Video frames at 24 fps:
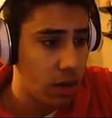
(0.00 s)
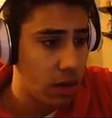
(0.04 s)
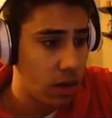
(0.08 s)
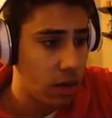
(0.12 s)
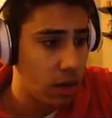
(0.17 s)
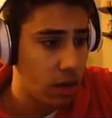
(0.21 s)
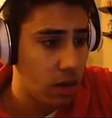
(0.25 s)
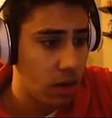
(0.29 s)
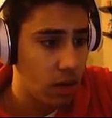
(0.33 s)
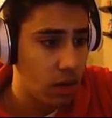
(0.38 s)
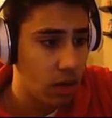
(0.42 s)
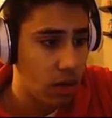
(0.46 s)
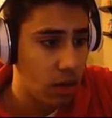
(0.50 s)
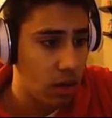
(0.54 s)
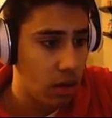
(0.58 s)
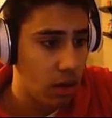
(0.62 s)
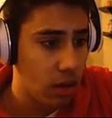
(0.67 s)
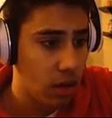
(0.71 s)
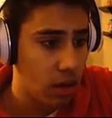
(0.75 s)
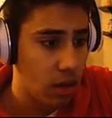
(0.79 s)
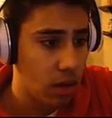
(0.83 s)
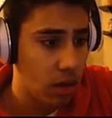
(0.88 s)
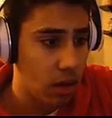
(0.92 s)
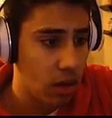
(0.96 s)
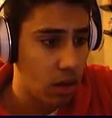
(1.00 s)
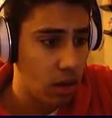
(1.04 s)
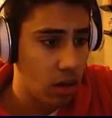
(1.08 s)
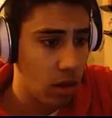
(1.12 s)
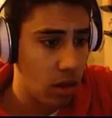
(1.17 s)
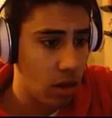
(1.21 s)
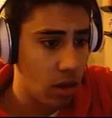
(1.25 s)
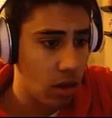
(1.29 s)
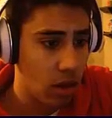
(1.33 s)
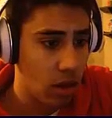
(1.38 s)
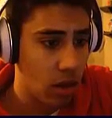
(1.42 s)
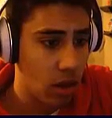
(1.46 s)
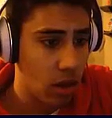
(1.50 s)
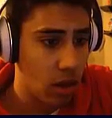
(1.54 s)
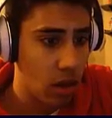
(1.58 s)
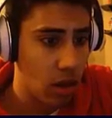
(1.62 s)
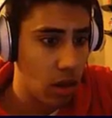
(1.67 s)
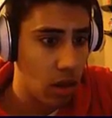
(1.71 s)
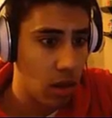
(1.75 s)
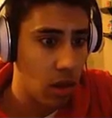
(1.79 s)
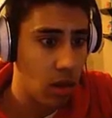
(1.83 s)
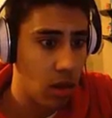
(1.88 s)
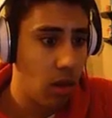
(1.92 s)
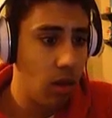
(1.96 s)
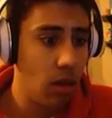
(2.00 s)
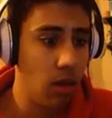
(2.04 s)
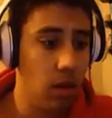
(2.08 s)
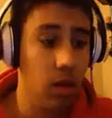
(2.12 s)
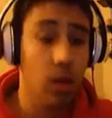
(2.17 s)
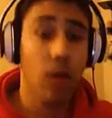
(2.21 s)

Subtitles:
(silence)